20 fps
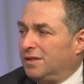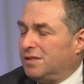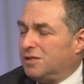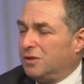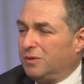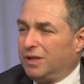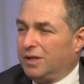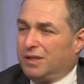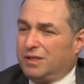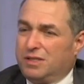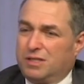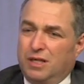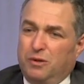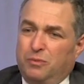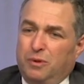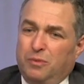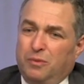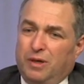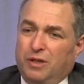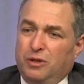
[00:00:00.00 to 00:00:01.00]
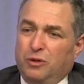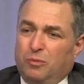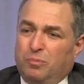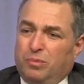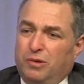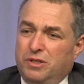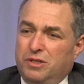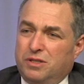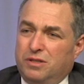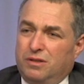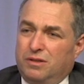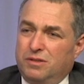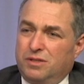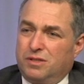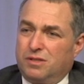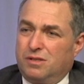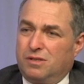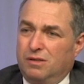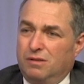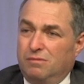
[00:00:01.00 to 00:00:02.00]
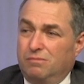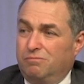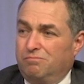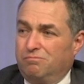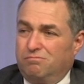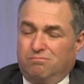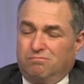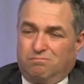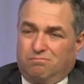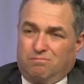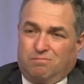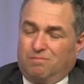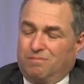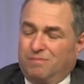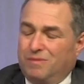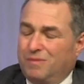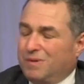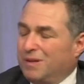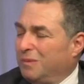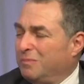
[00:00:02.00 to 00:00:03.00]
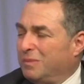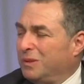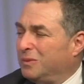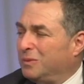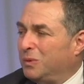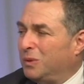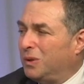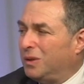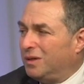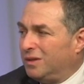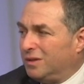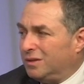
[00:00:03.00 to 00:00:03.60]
So they can say, we want your prisoners to come build a wall.